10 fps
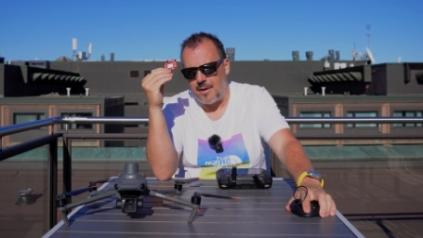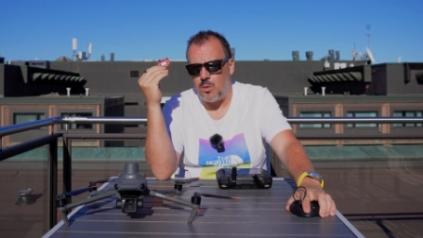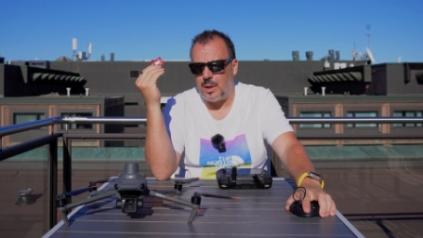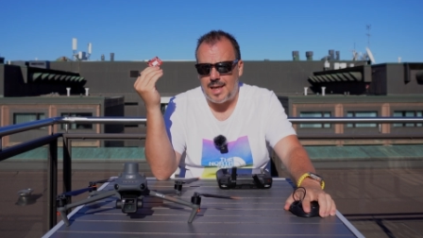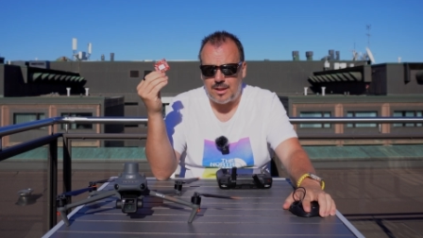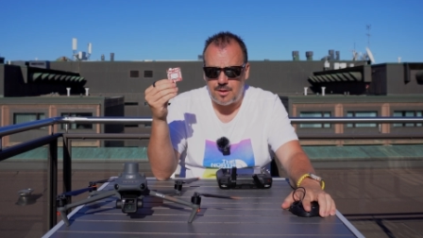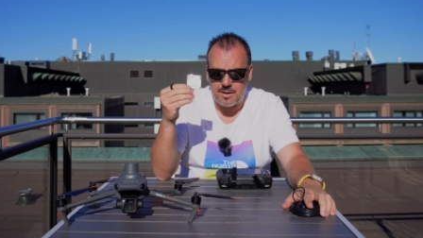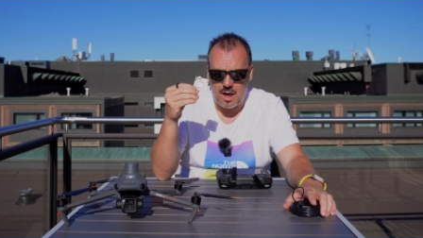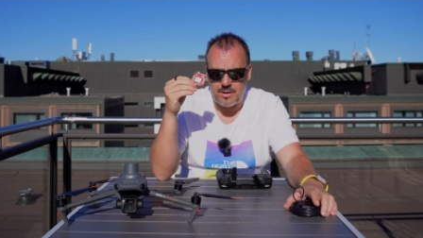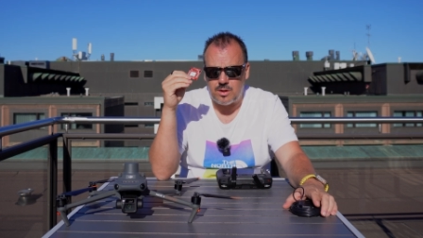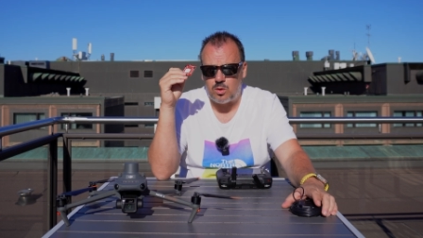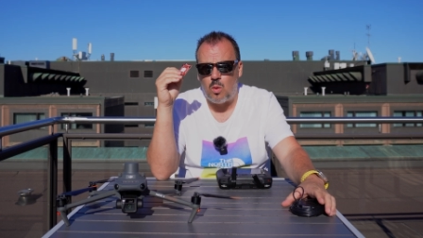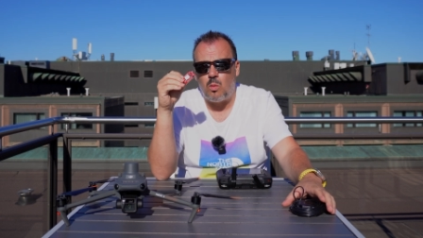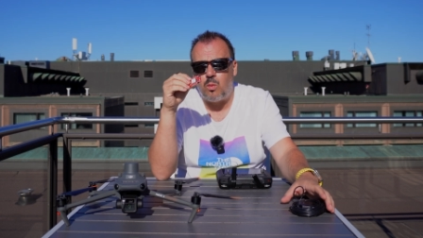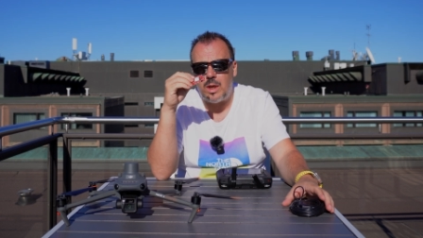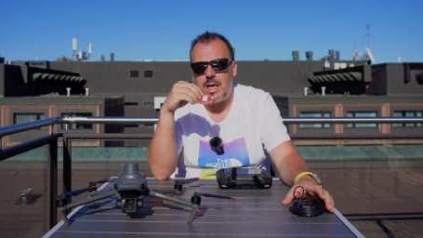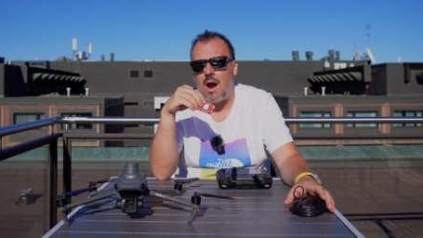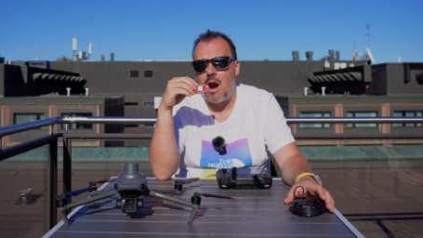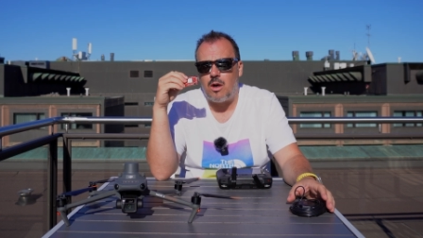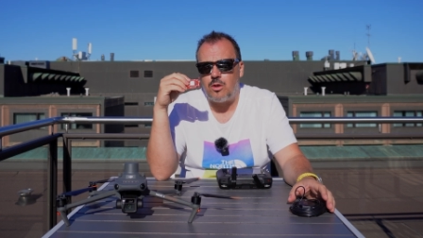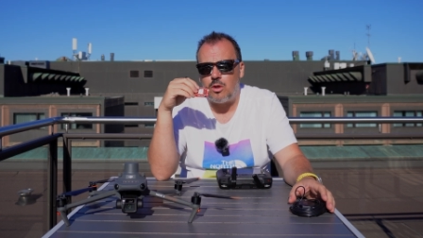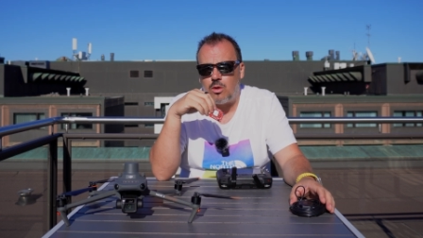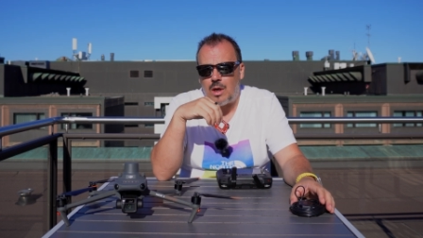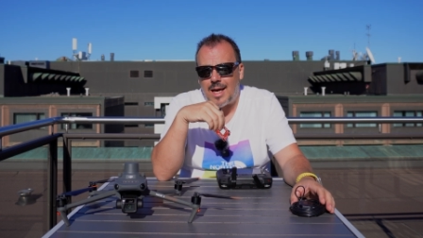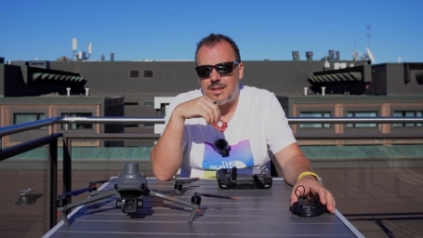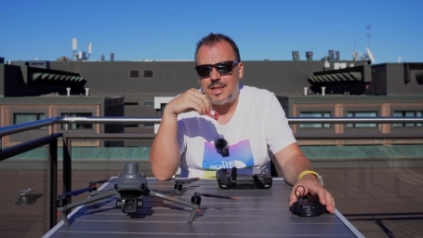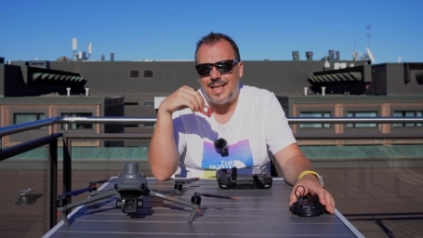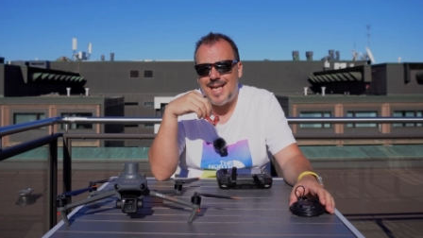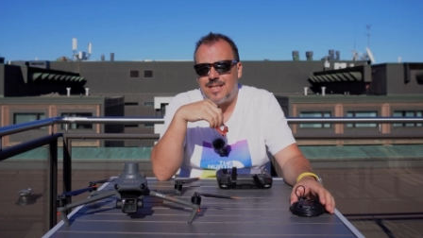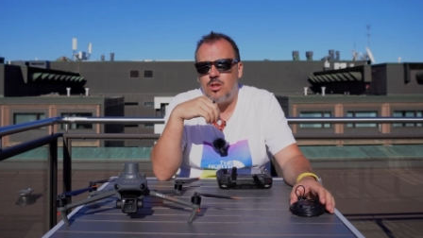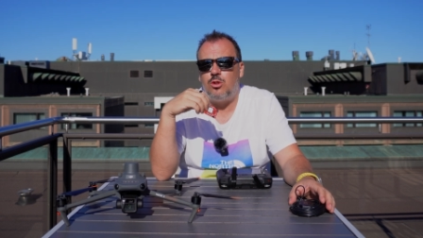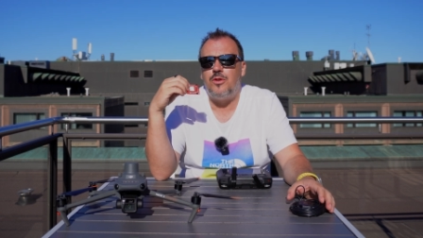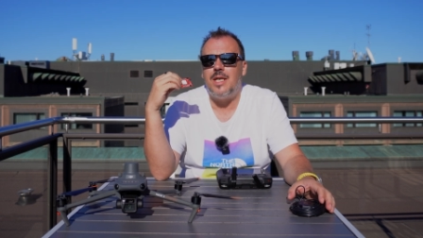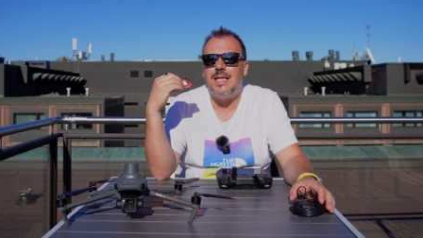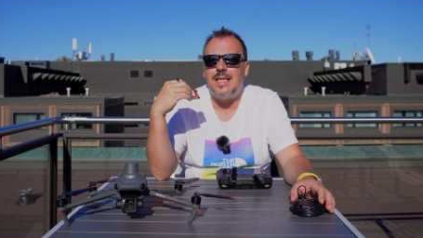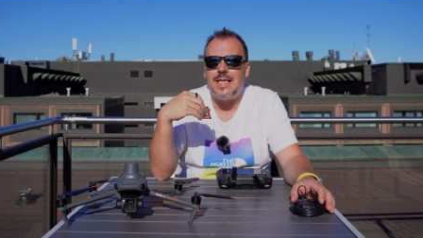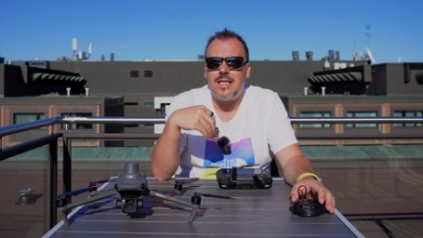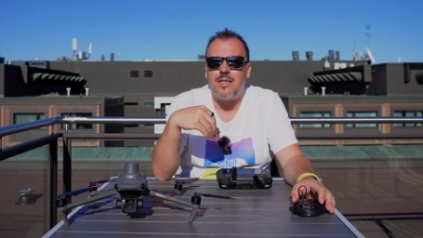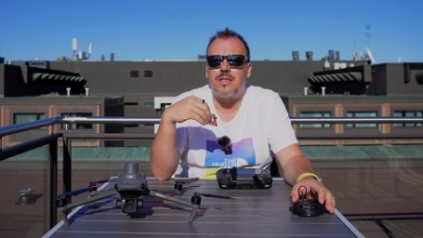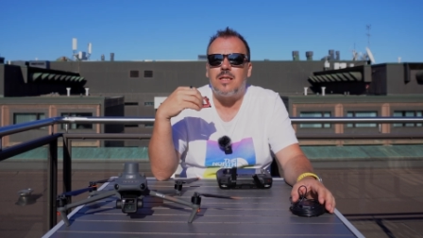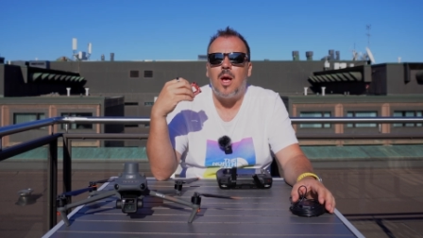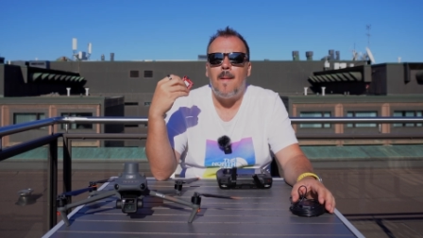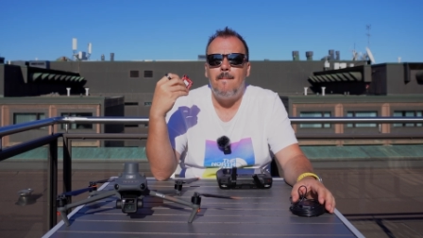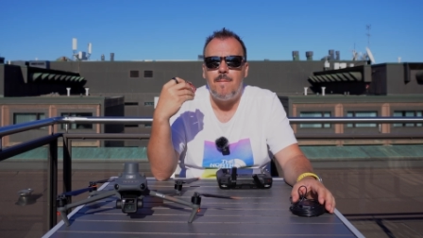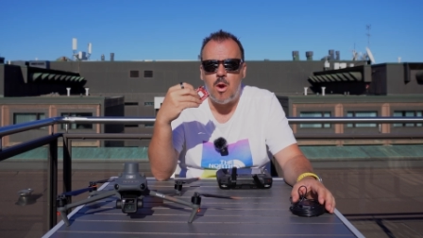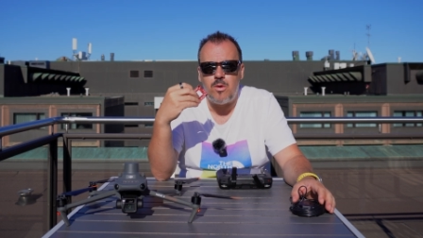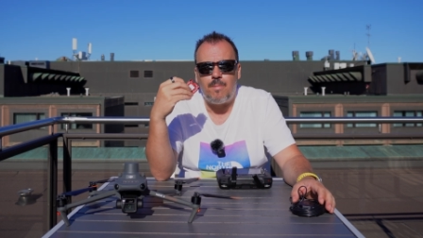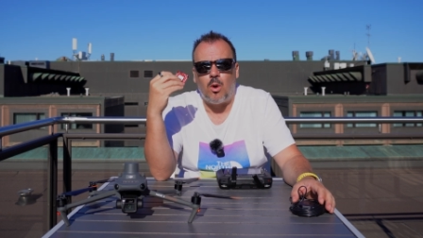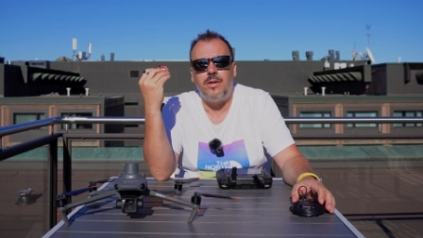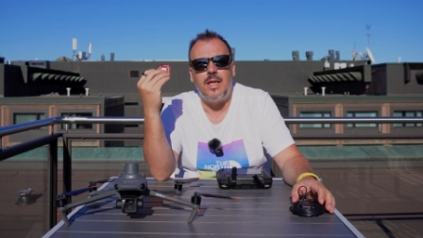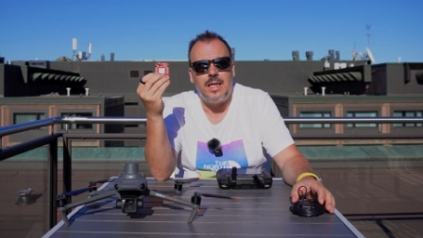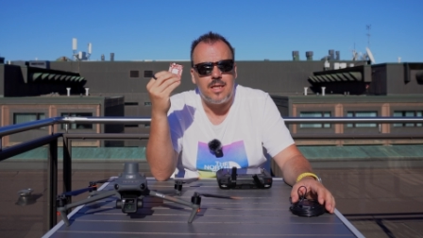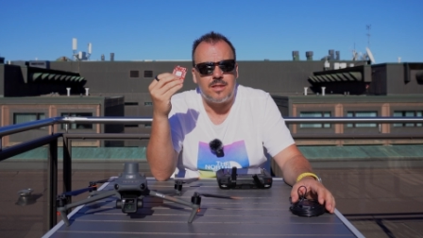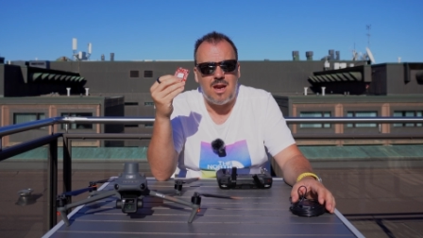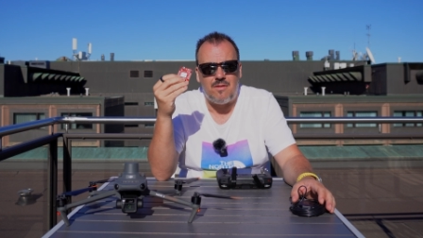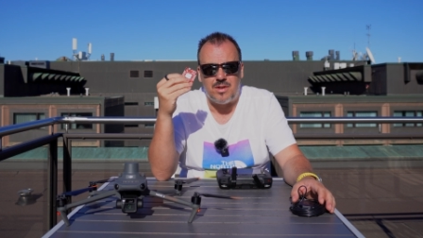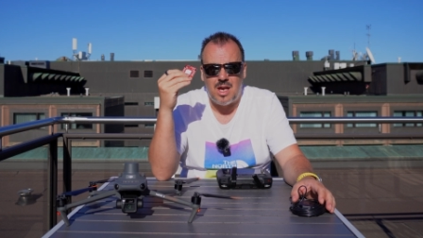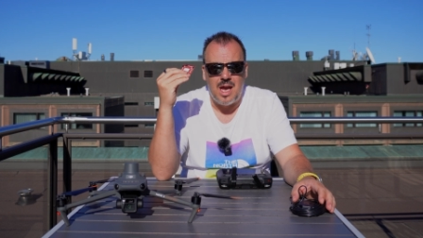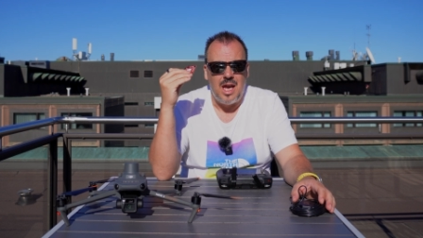you would connect to the service. So we are actually connecting to the nearest mount point, the nearest service.